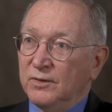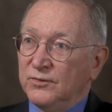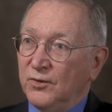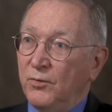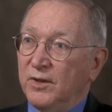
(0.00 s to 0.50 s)

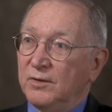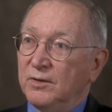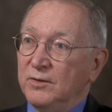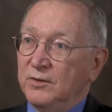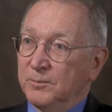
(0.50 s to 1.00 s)
so that
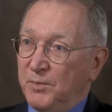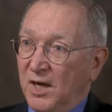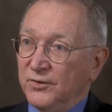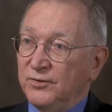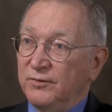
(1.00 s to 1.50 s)
your
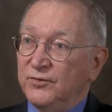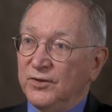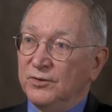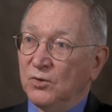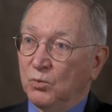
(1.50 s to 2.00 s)
positive
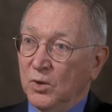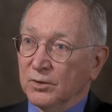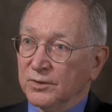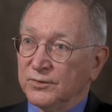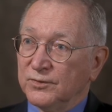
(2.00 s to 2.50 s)
signal
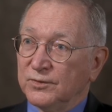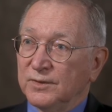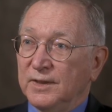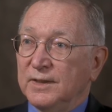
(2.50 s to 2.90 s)
works